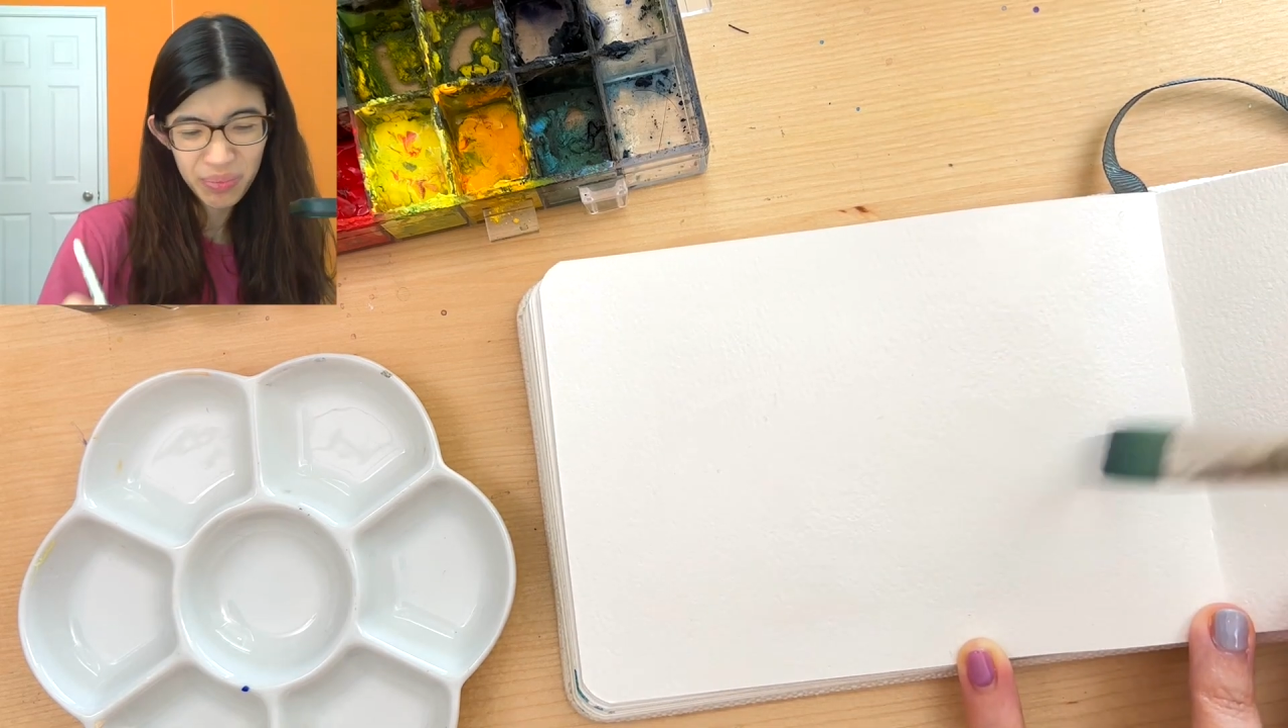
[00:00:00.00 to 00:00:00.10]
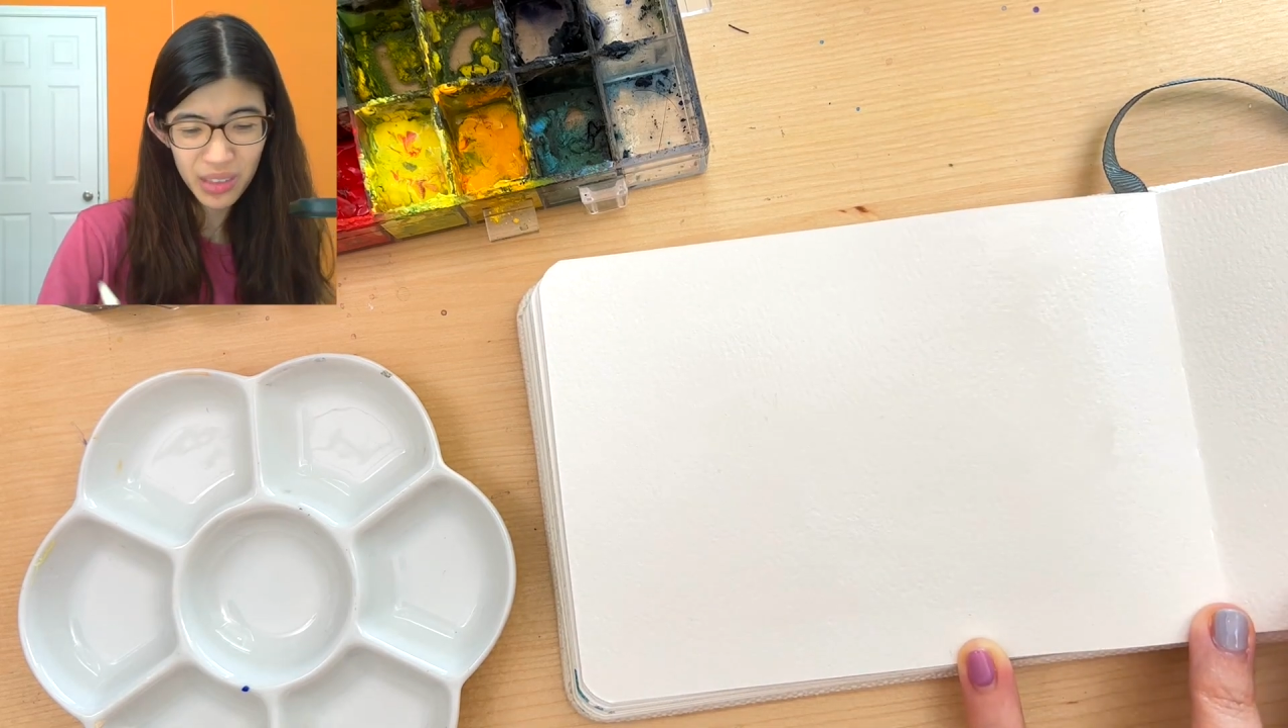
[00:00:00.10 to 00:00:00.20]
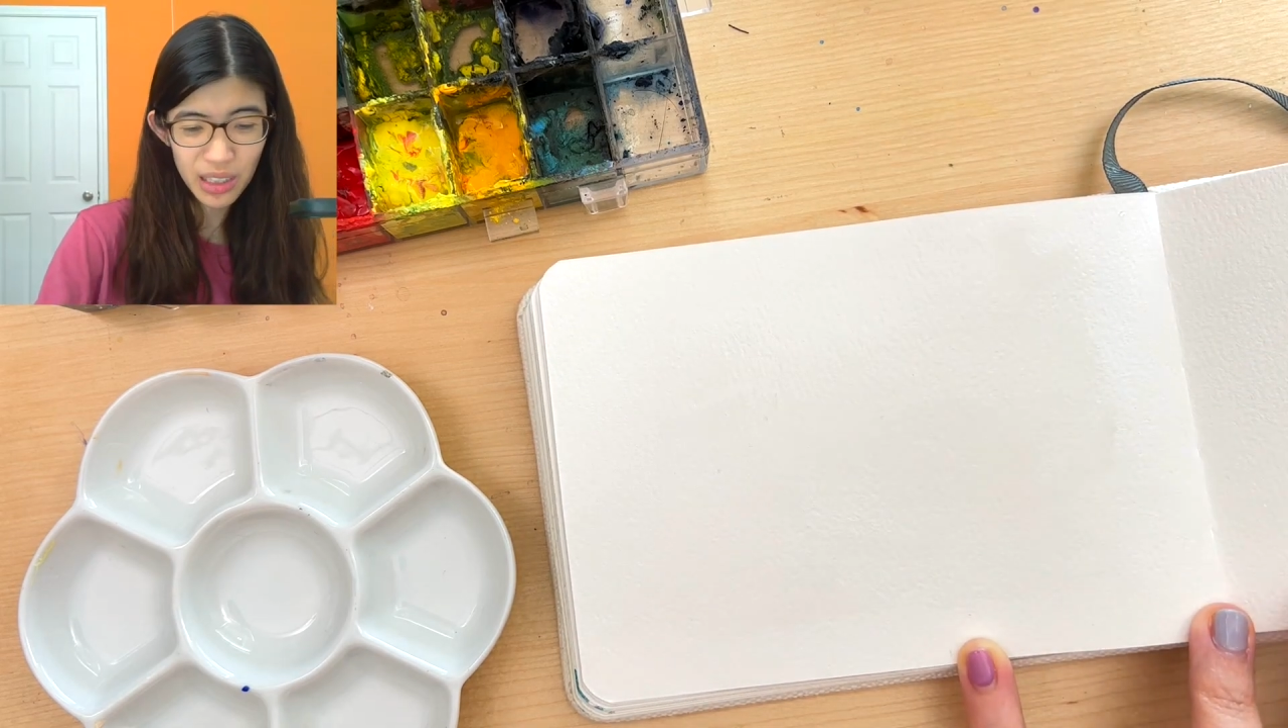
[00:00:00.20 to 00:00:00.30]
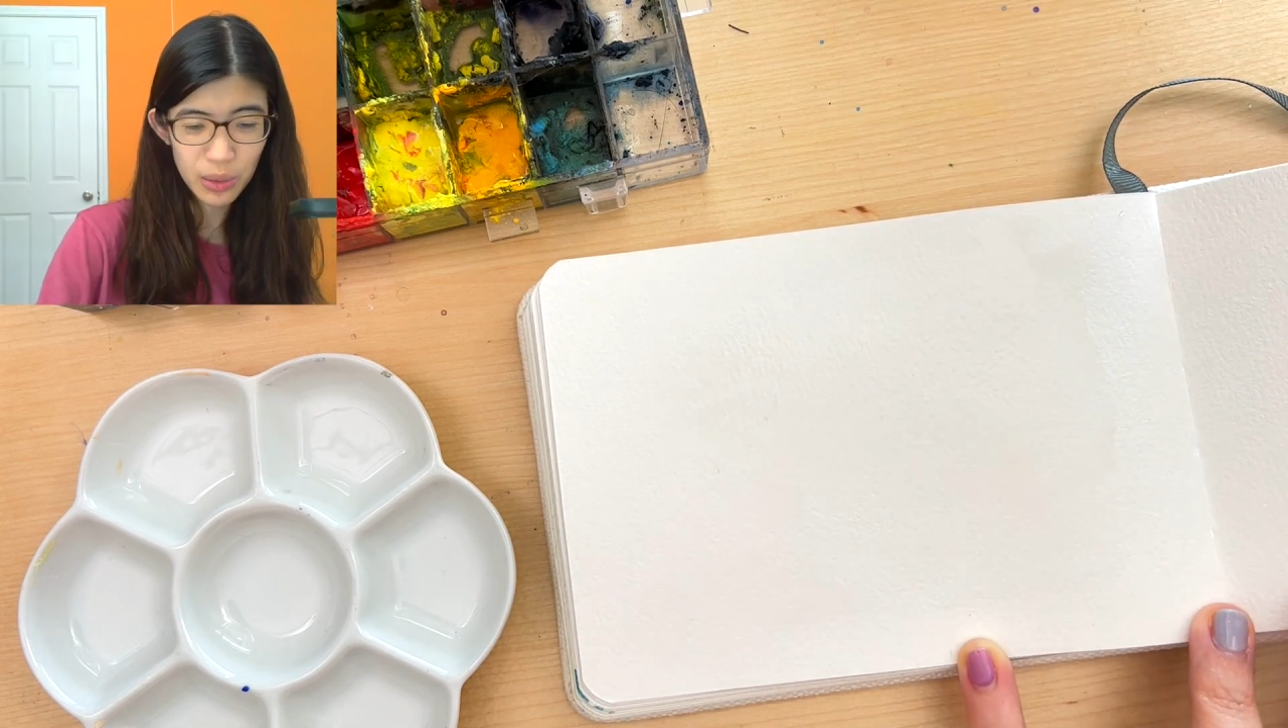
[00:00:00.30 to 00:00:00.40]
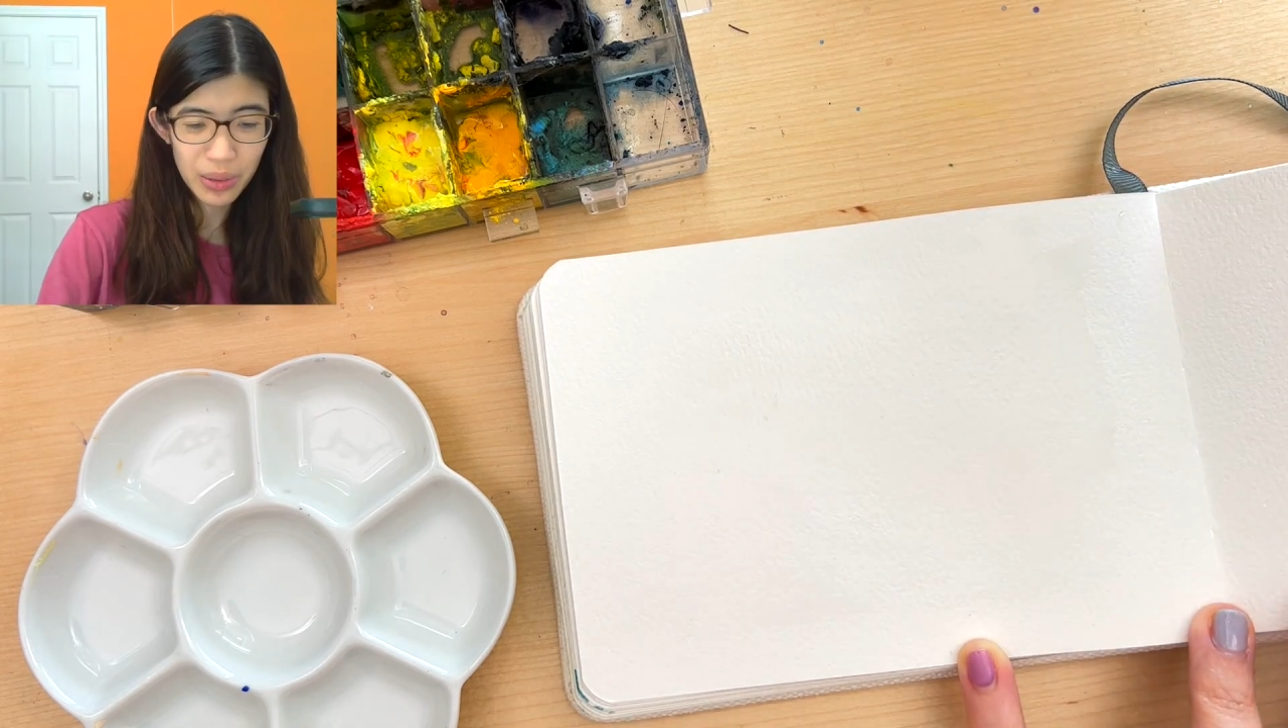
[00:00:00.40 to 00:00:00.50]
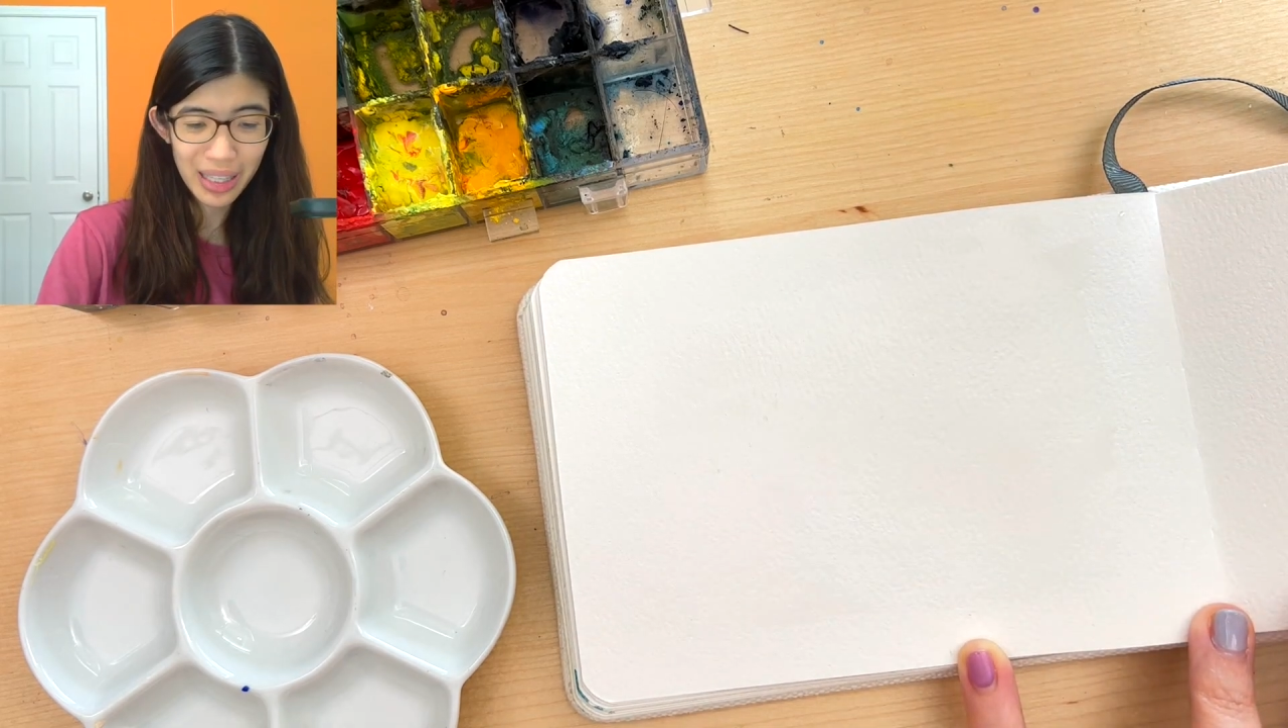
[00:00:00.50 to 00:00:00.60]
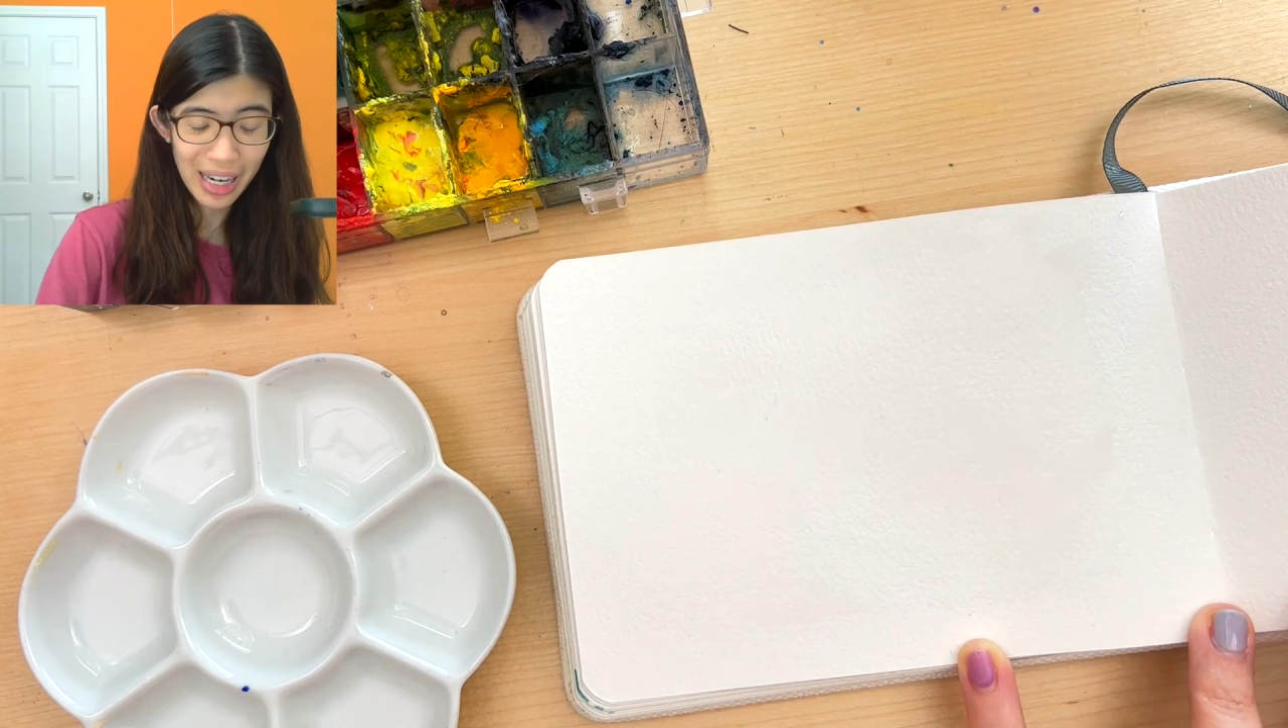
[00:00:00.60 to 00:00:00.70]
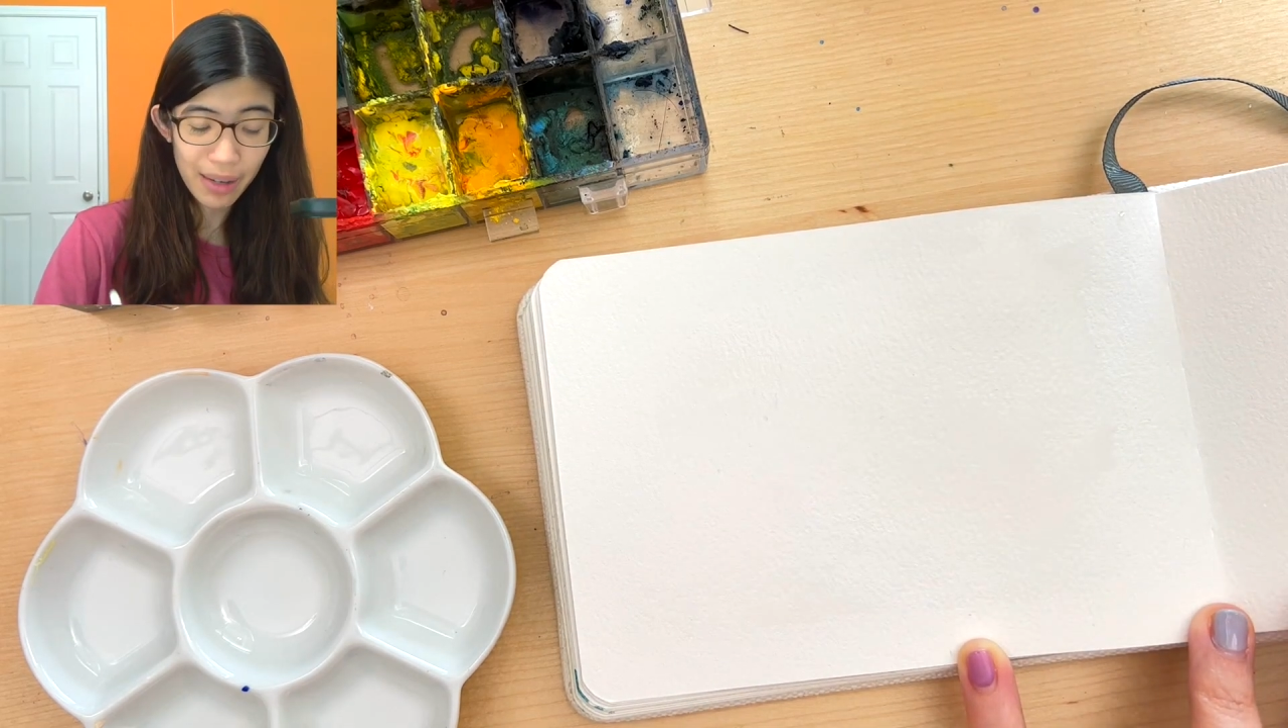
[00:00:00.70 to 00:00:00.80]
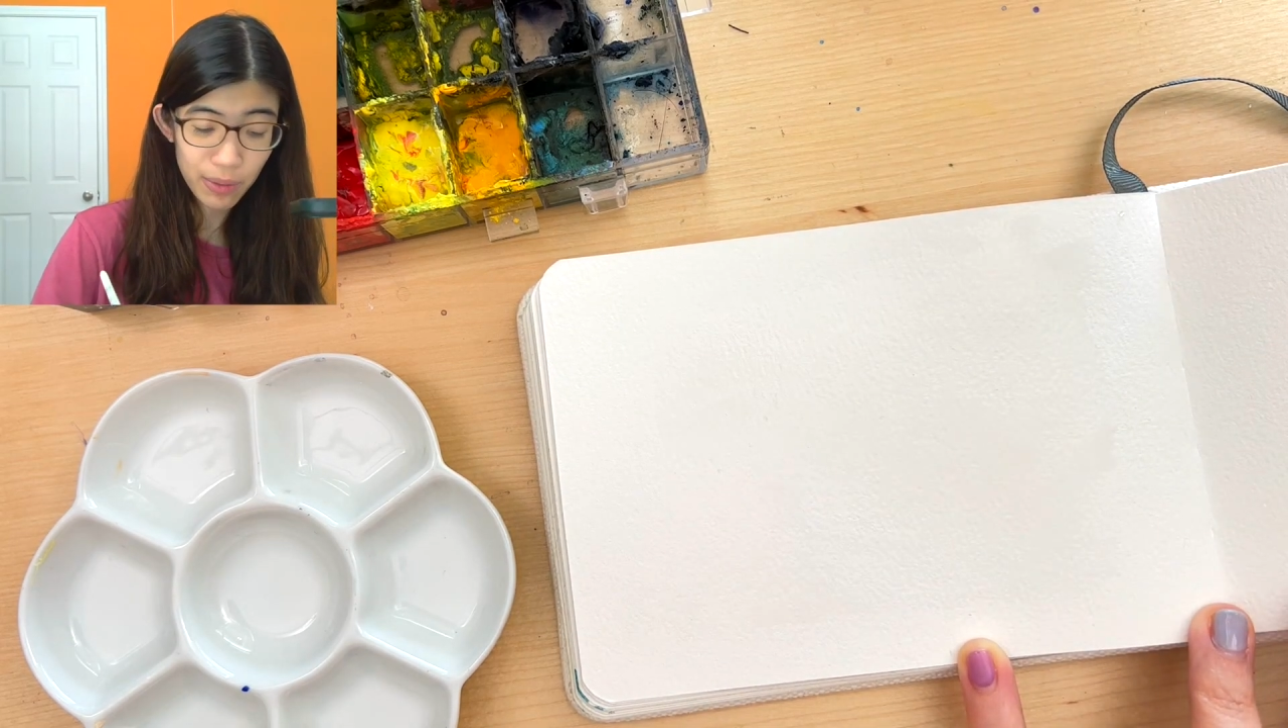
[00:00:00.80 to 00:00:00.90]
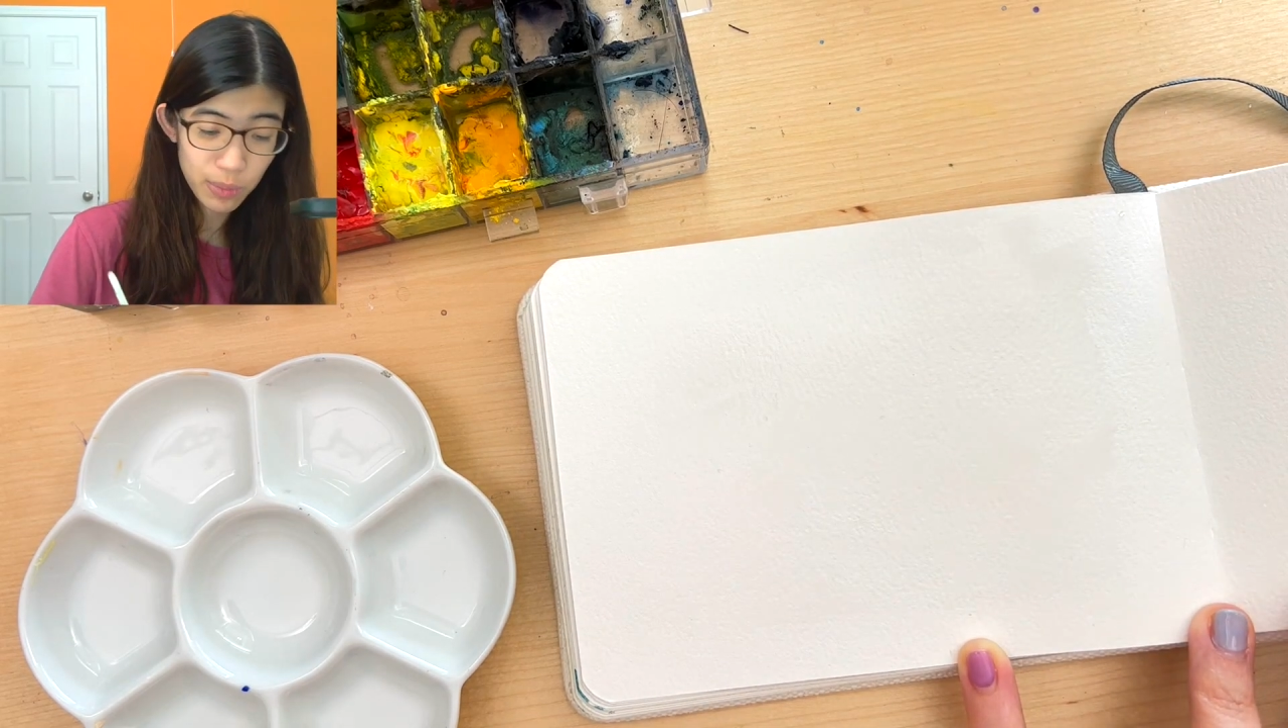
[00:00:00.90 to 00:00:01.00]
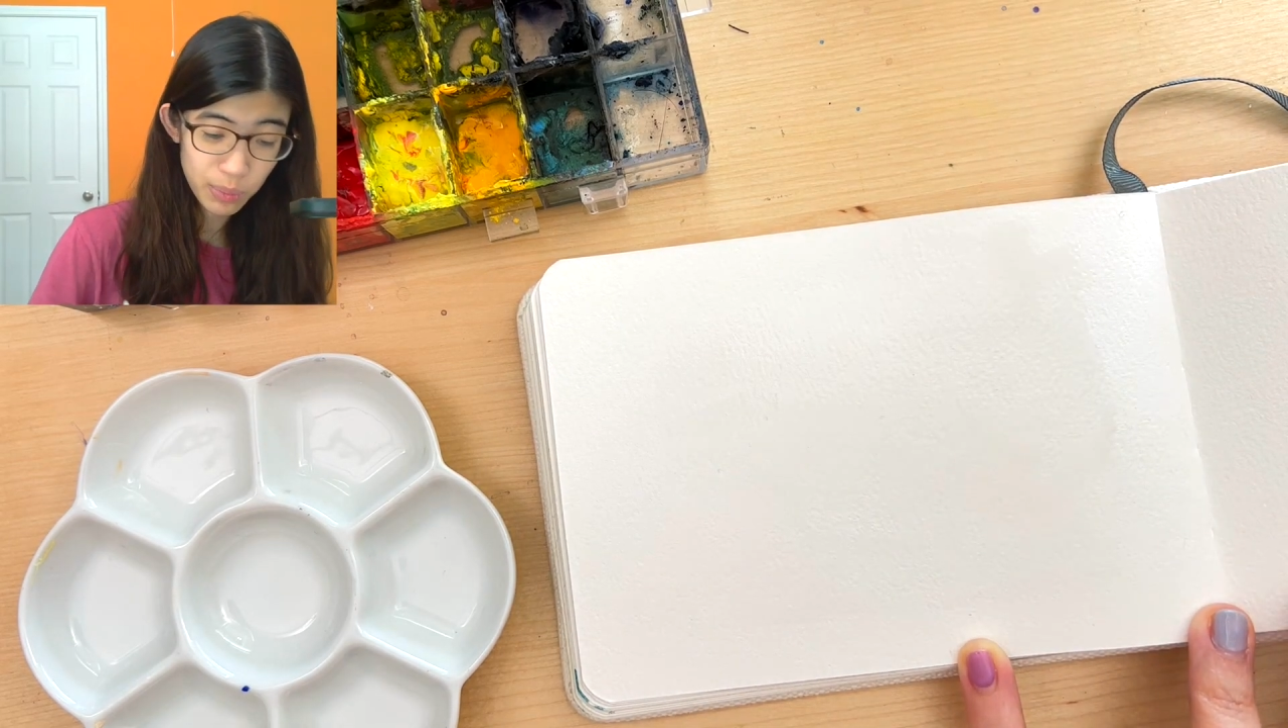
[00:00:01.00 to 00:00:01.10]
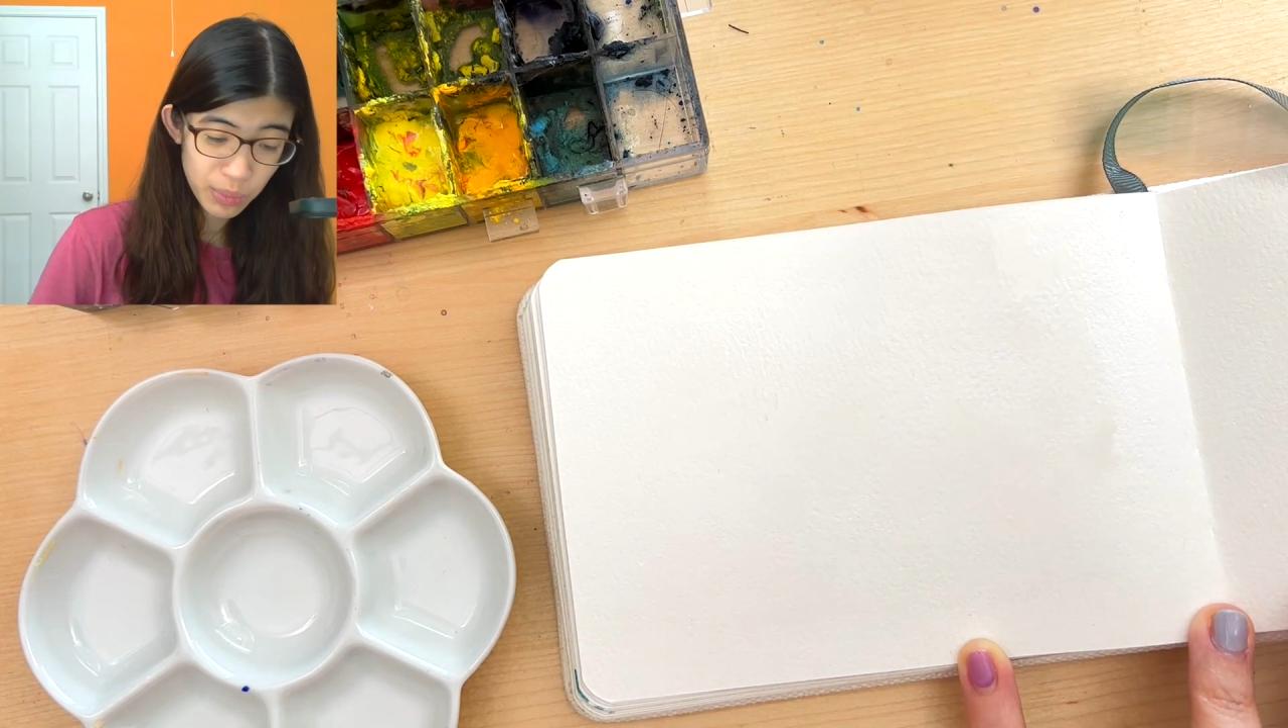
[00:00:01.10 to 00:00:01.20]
Doesn't really have to